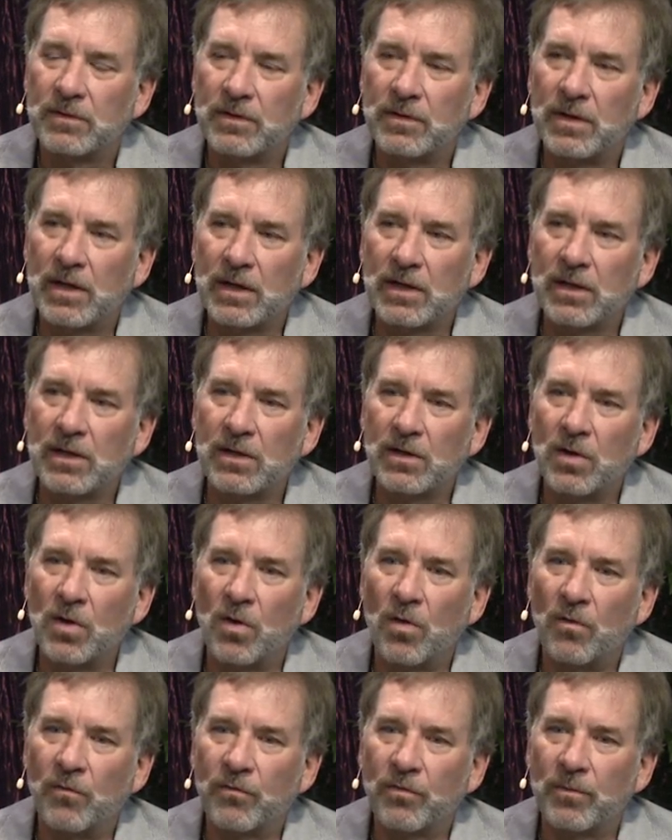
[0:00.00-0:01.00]
You're not going to
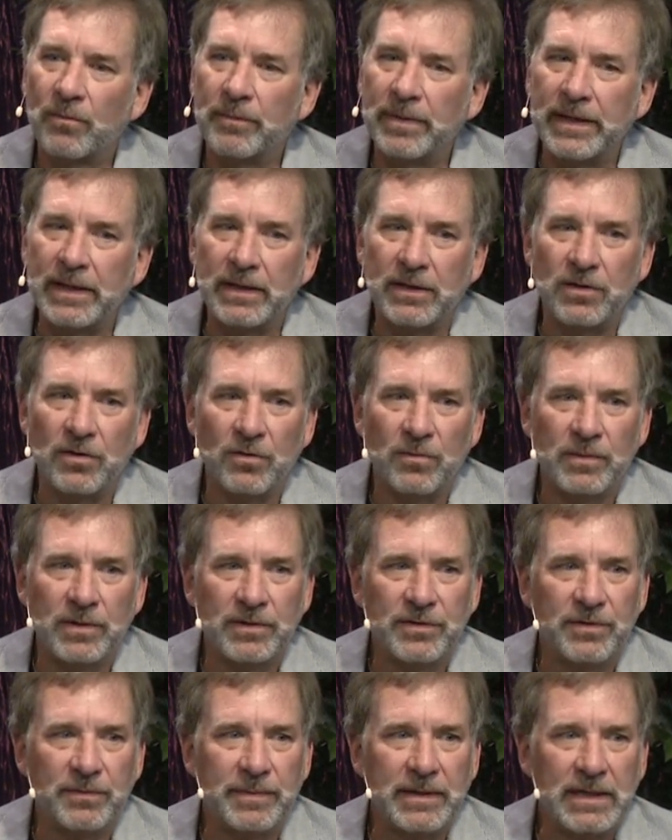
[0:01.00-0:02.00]
go from being
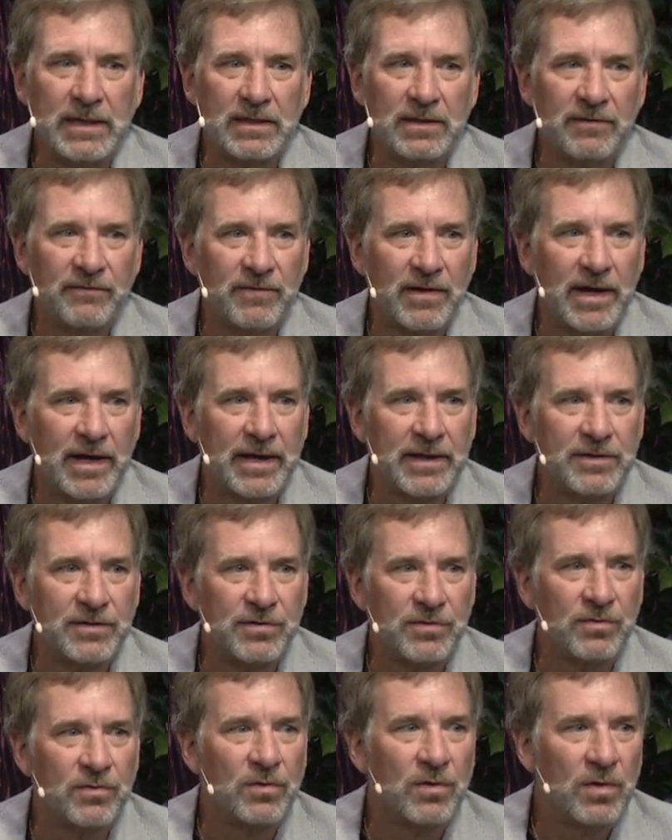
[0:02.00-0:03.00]
human to being divine.
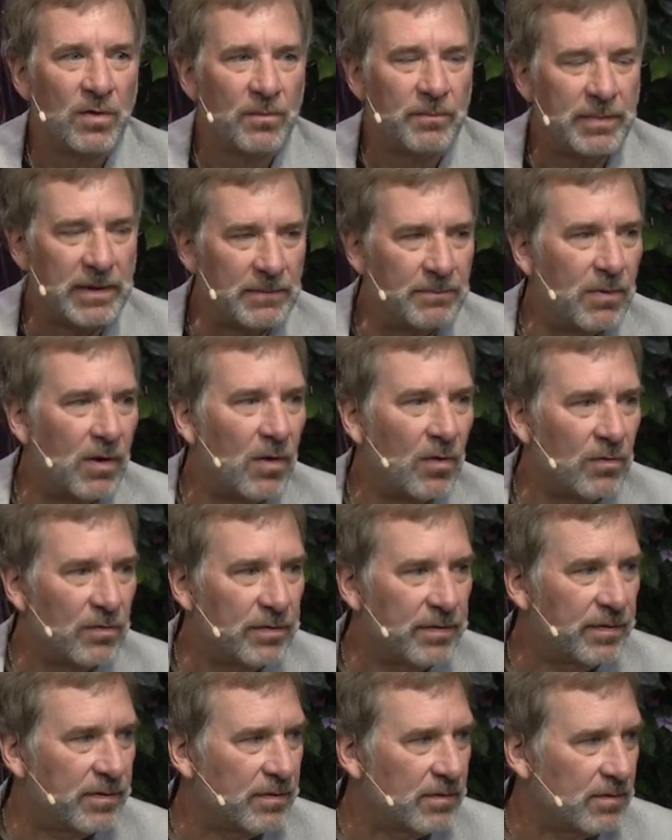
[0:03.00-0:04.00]
You'll be
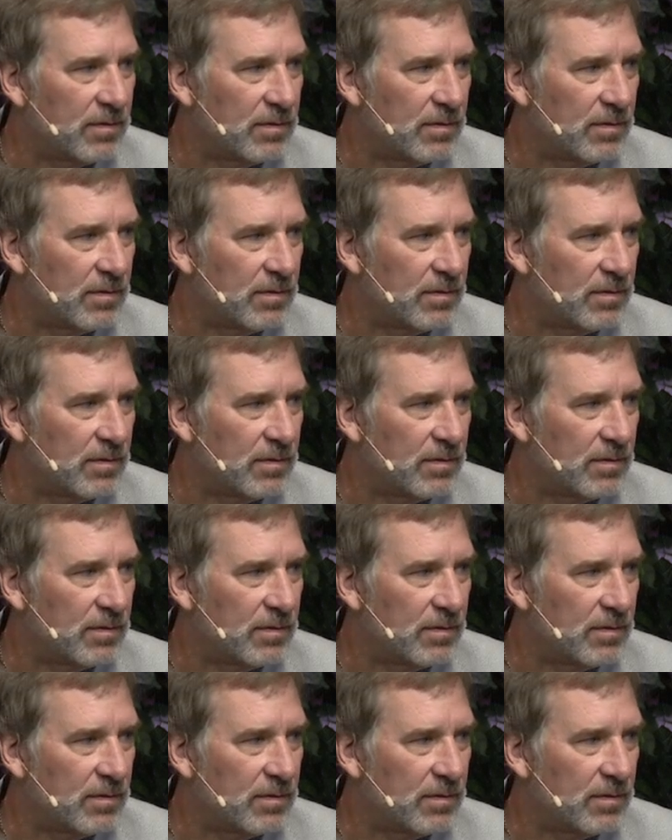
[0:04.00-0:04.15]
both.